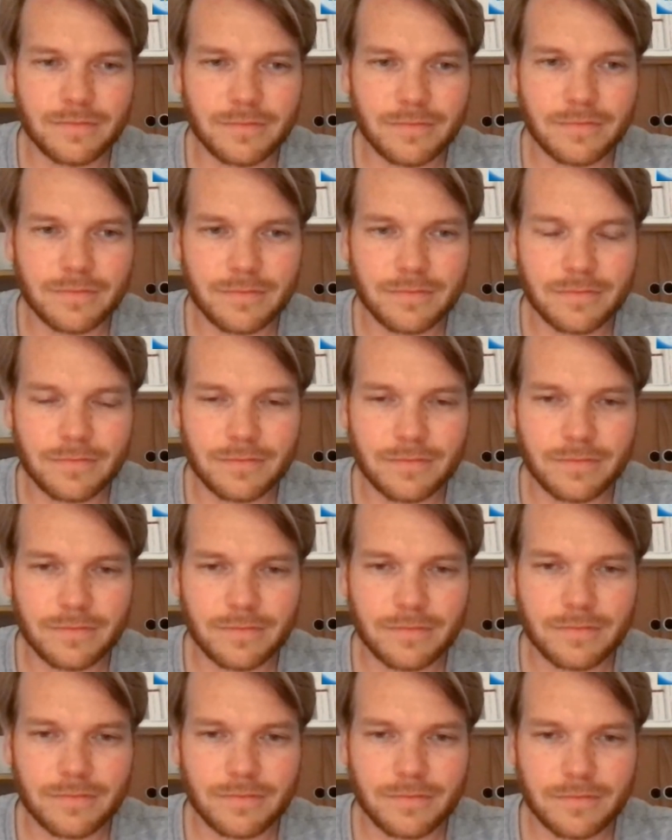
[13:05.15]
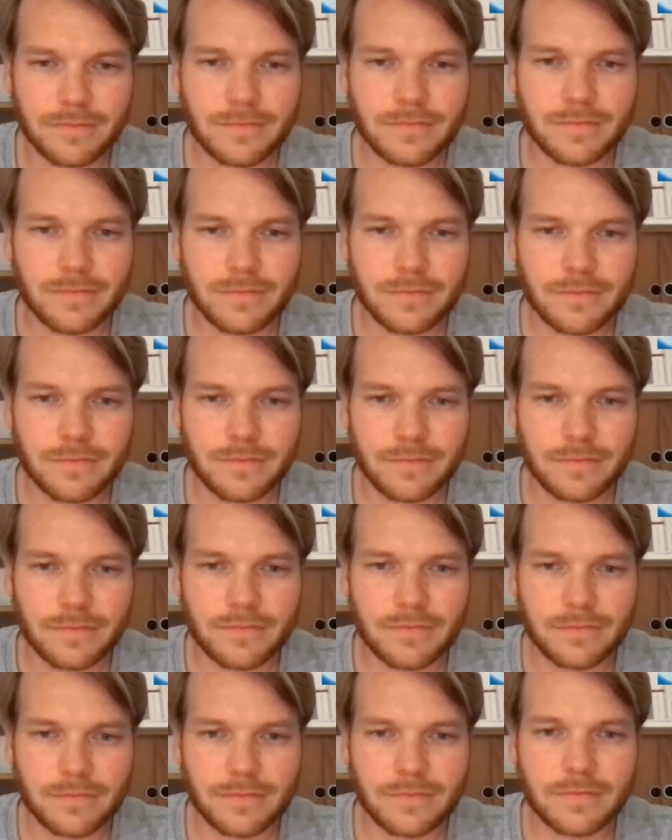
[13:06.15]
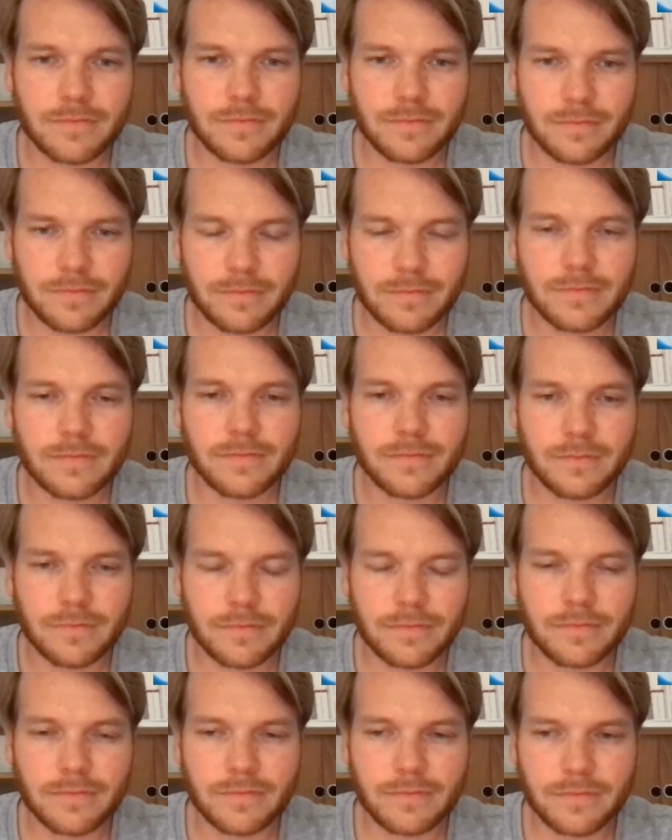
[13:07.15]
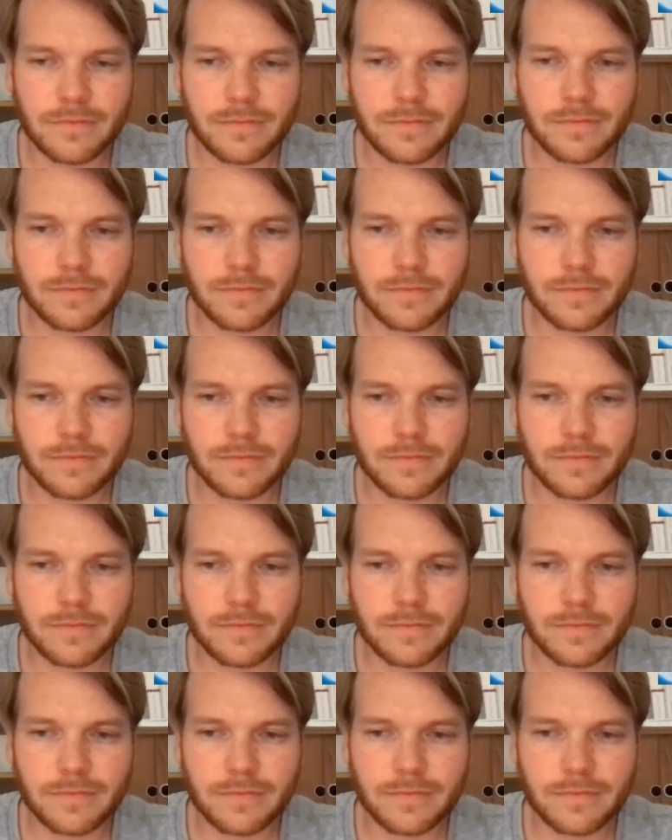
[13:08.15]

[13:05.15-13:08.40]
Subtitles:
The person shown says nothing.